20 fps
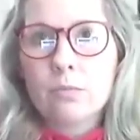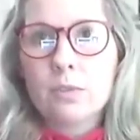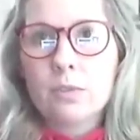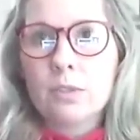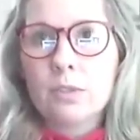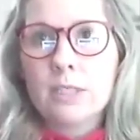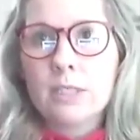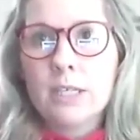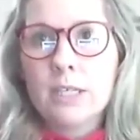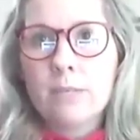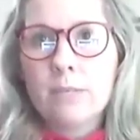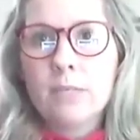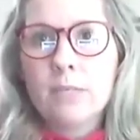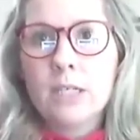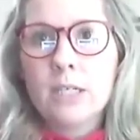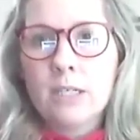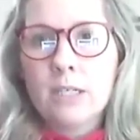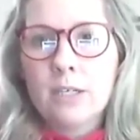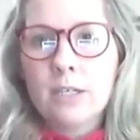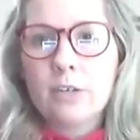statement
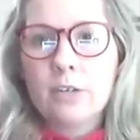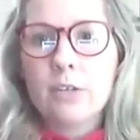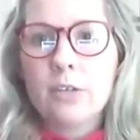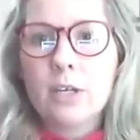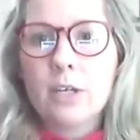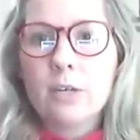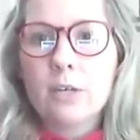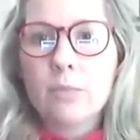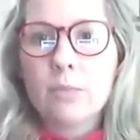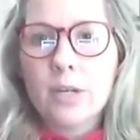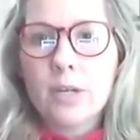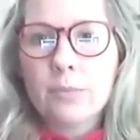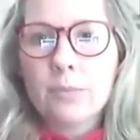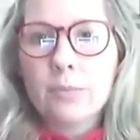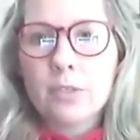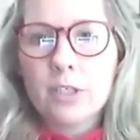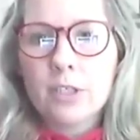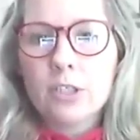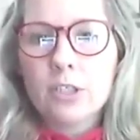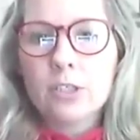in there that
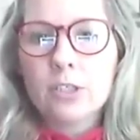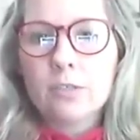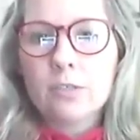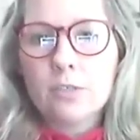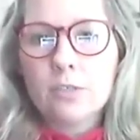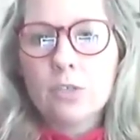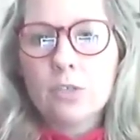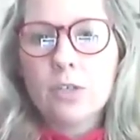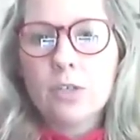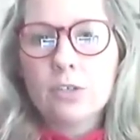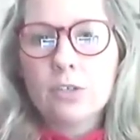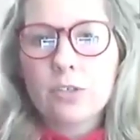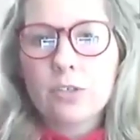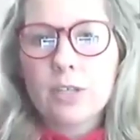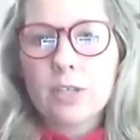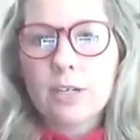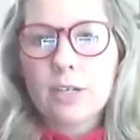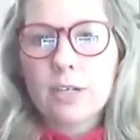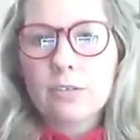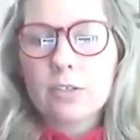populations of
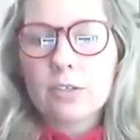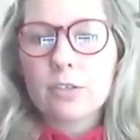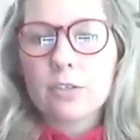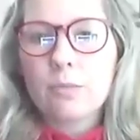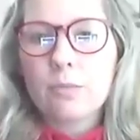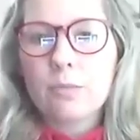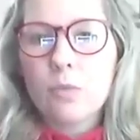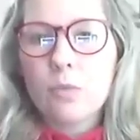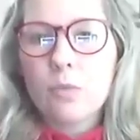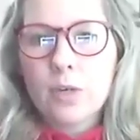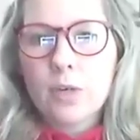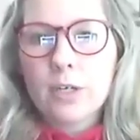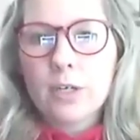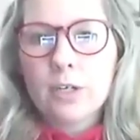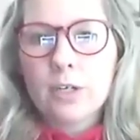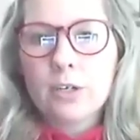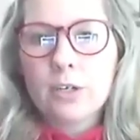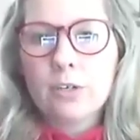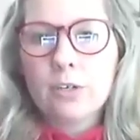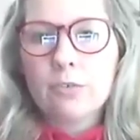200,000 or more
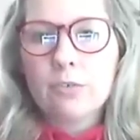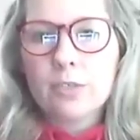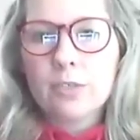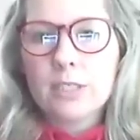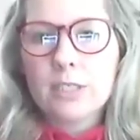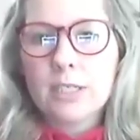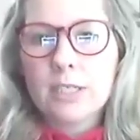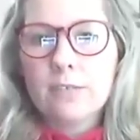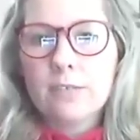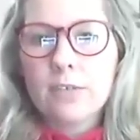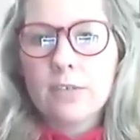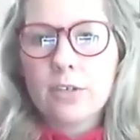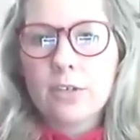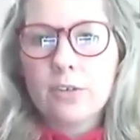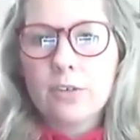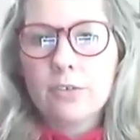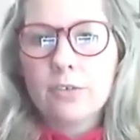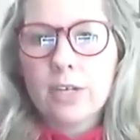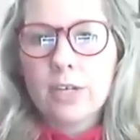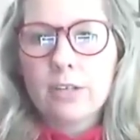could receive their
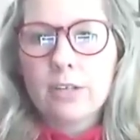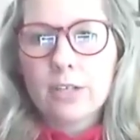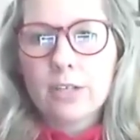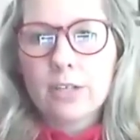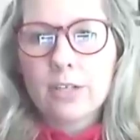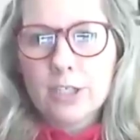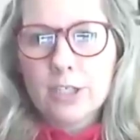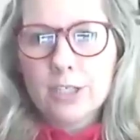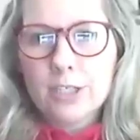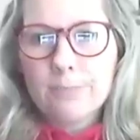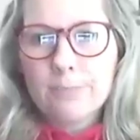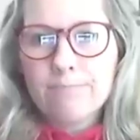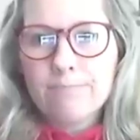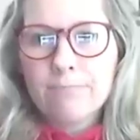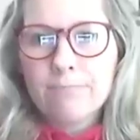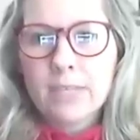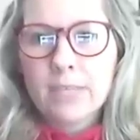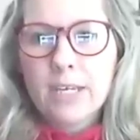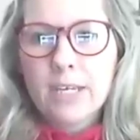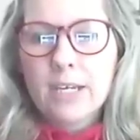own allocation.
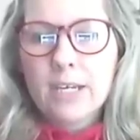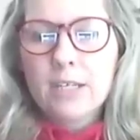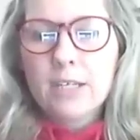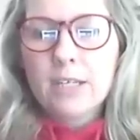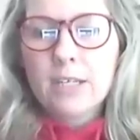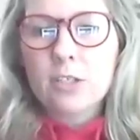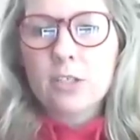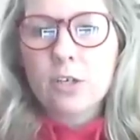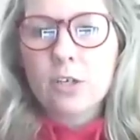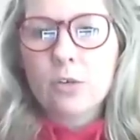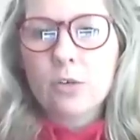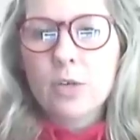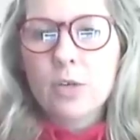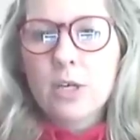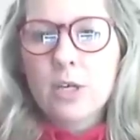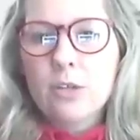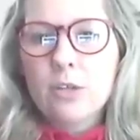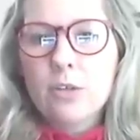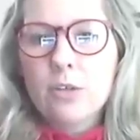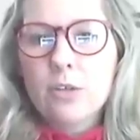And so
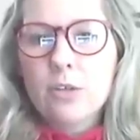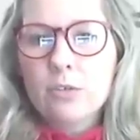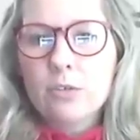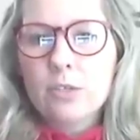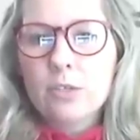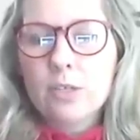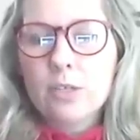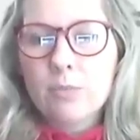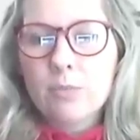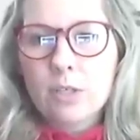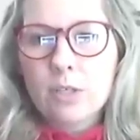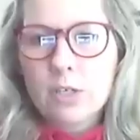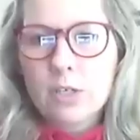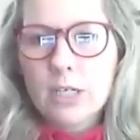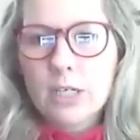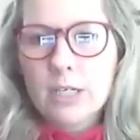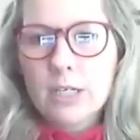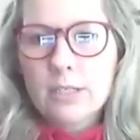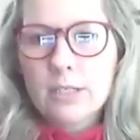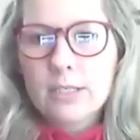those
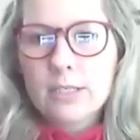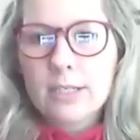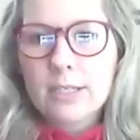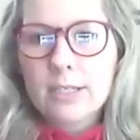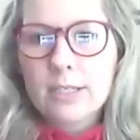communities